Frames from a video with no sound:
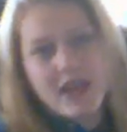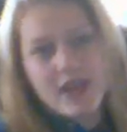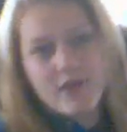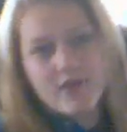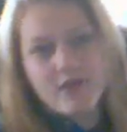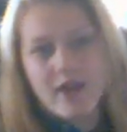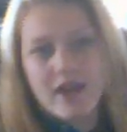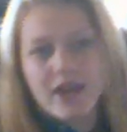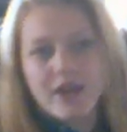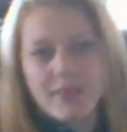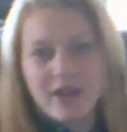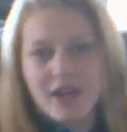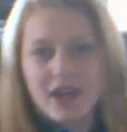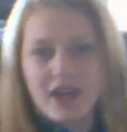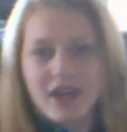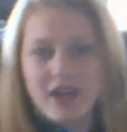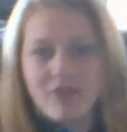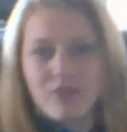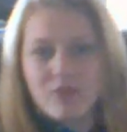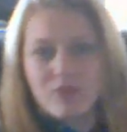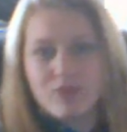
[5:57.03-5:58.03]
if
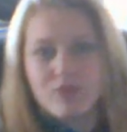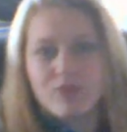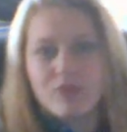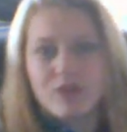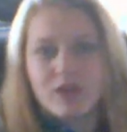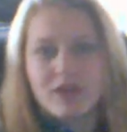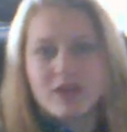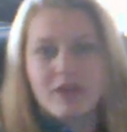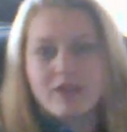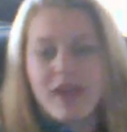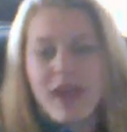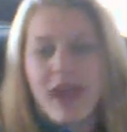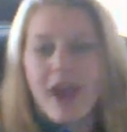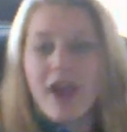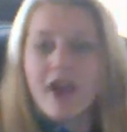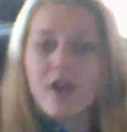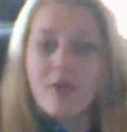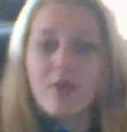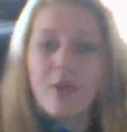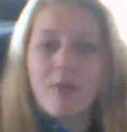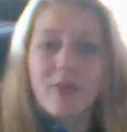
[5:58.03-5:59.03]
anybody would
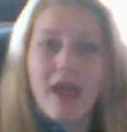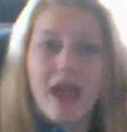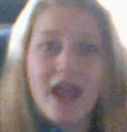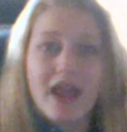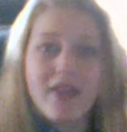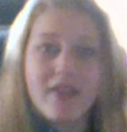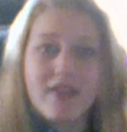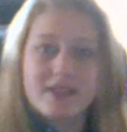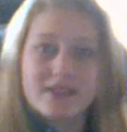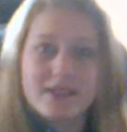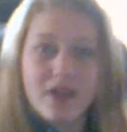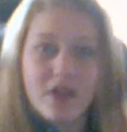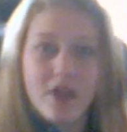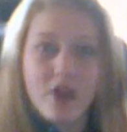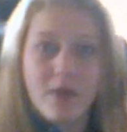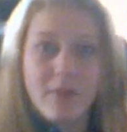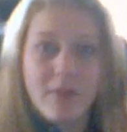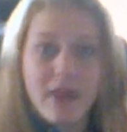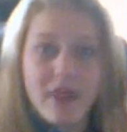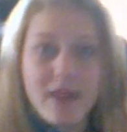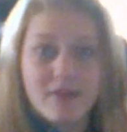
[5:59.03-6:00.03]
care to reply to this at
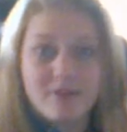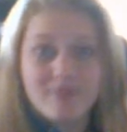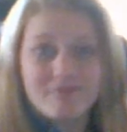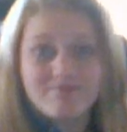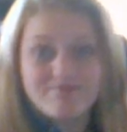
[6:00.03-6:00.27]
all, but